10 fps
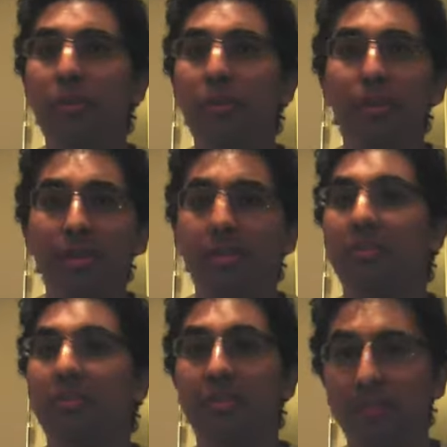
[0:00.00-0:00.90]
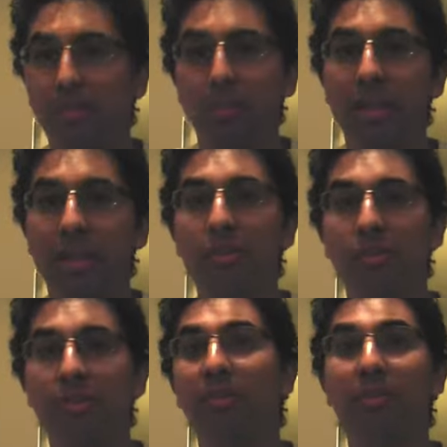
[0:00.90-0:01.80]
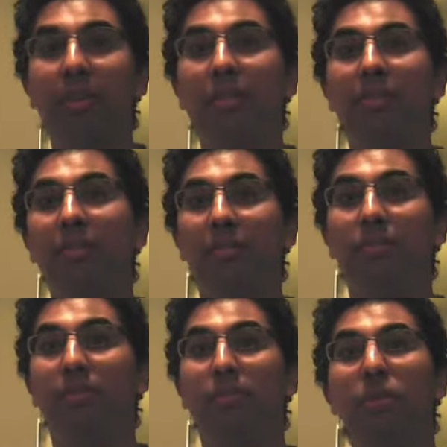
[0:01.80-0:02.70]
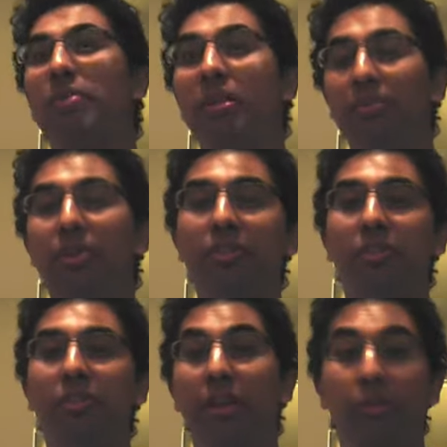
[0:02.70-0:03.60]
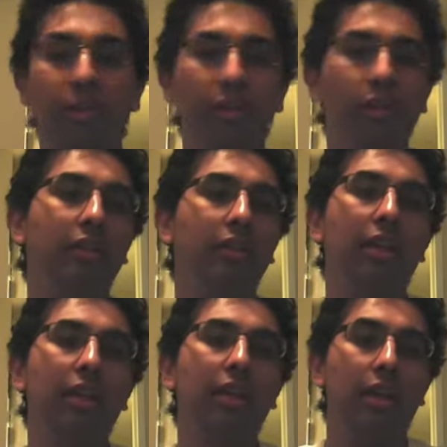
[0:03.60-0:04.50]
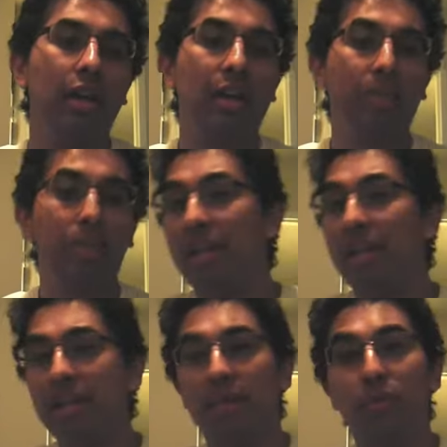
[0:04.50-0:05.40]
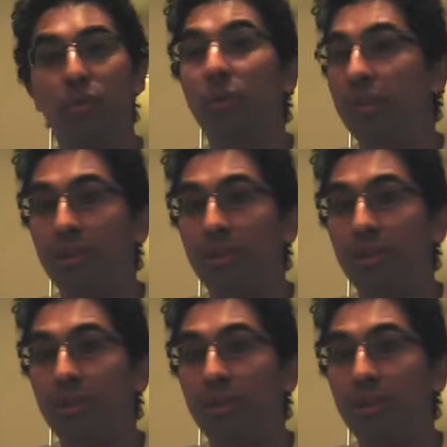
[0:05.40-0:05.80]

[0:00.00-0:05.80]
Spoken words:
I wouldn't really suggest it for beginners simply because for the amount of parts that are in there. But again, if you want to get